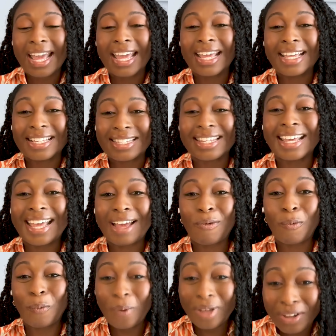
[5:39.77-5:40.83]
is
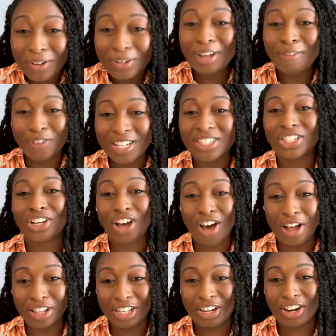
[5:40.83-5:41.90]
will Napheesa
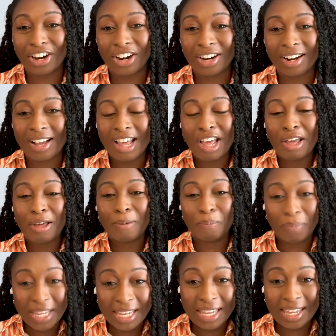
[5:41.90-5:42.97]
Collier
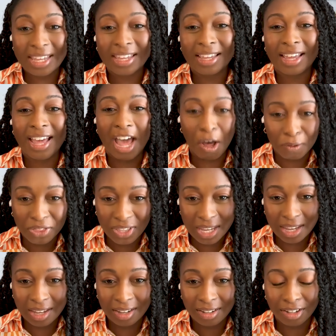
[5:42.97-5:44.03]
be
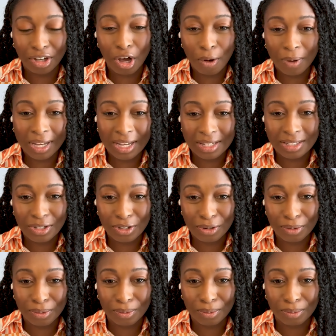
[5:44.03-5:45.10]
healthy going
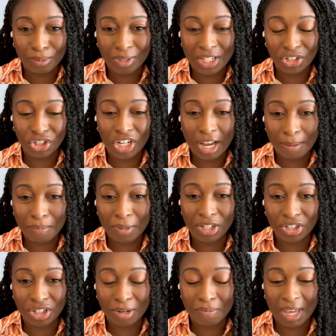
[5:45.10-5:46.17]
into this
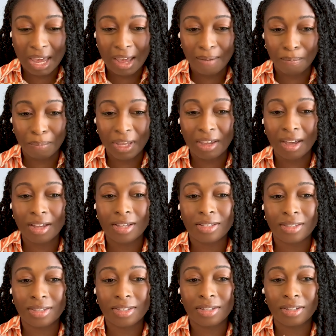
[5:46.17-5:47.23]
championship game?
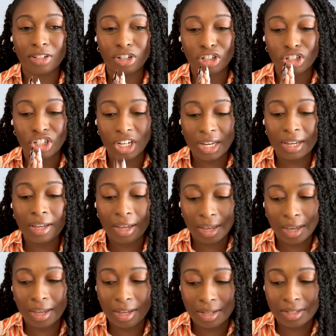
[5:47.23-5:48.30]
Because she
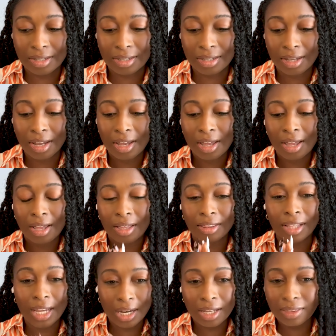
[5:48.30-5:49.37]
is
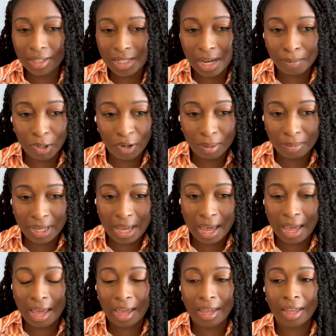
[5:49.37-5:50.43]
leading the
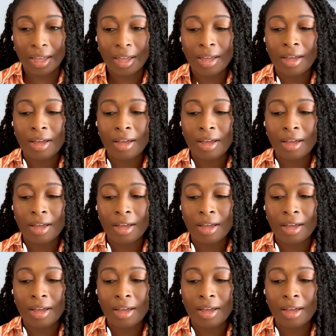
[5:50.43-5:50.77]
WNBA.